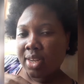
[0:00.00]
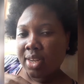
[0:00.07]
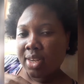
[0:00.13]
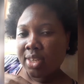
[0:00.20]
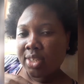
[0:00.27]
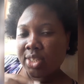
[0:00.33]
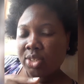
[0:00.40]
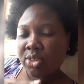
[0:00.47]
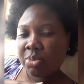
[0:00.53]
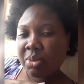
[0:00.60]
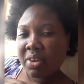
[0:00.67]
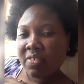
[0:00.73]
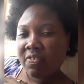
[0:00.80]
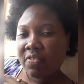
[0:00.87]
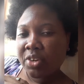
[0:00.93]
She was my
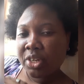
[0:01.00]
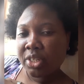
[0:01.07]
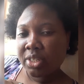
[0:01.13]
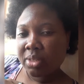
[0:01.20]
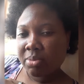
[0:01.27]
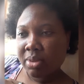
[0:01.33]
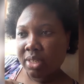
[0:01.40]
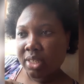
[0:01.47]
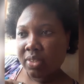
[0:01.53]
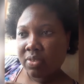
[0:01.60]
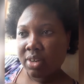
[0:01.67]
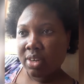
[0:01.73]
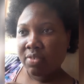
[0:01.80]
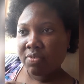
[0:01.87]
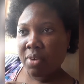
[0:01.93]
first best
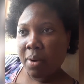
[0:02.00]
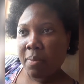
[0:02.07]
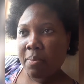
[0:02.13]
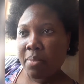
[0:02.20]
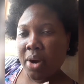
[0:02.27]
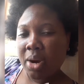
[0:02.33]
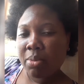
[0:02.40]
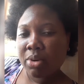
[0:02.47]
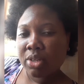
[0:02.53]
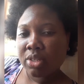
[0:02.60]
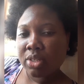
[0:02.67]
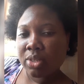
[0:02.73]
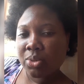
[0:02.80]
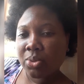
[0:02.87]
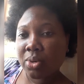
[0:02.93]
friend from primary
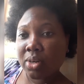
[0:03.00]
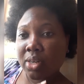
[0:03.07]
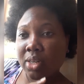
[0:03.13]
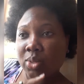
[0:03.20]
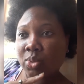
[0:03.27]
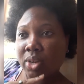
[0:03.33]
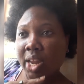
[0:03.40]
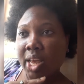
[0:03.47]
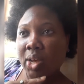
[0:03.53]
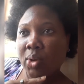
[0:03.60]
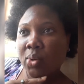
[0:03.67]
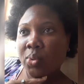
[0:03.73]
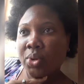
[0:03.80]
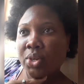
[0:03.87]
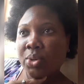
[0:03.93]
school because
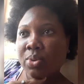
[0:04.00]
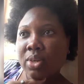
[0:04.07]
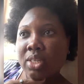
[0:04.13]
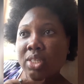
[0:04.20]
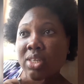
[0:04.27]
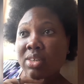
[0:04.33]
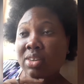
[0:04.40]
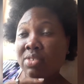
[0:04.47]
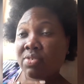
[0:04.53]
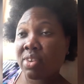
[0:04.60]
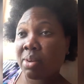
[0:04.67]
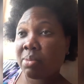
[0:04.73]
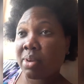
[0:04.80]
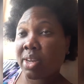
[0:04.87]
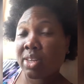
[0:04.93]
we knew each other
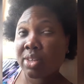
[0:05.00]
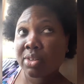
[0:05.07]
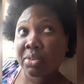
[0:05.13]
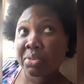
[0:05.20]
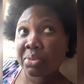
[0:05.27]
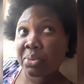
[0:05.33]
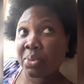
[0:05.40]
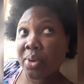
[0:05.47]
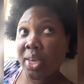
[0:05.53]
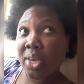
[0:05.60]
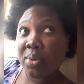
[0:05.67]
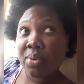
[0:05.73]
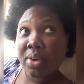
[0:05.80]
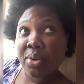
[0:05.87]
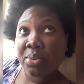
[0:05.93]
from like
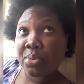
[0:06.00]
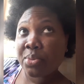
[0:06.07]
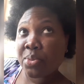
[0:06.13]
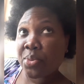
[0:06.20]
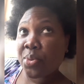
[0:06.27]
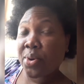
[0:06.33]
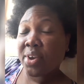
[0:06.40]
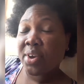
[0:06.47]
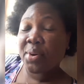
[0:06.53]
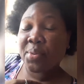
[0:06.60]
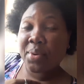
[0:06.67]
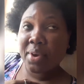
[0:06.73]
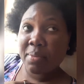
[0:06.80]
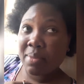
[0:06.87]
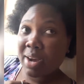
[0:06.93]

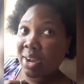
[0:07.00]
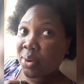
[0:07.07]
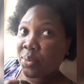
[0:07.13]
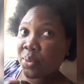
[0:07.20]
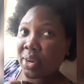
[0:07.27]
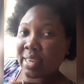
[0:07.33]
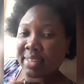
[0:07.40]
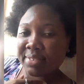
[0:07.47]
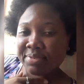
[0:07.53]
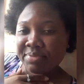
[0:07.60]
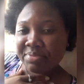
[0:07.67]
way back when.